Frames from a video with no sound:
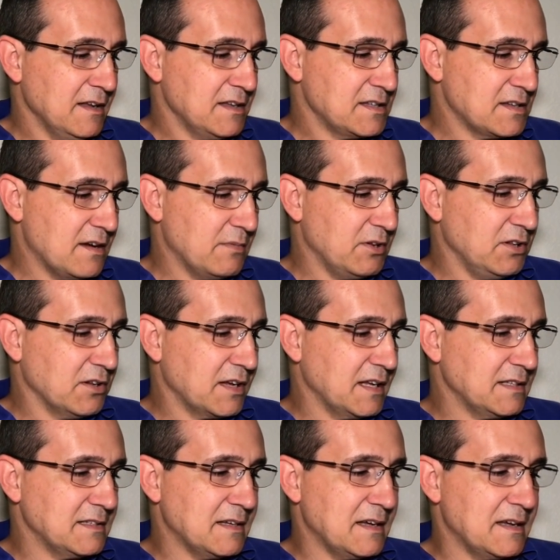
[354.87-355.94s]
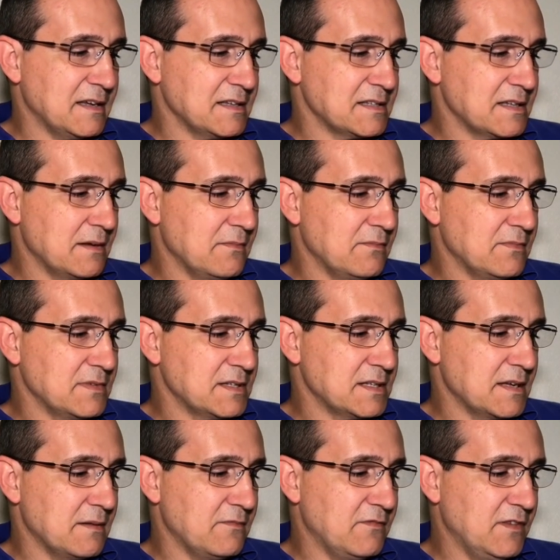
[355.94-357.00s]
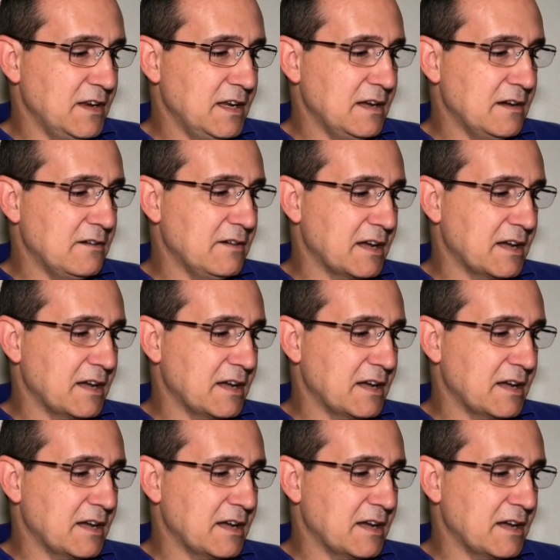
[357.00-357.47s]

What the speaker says: So I'm going to look at some video.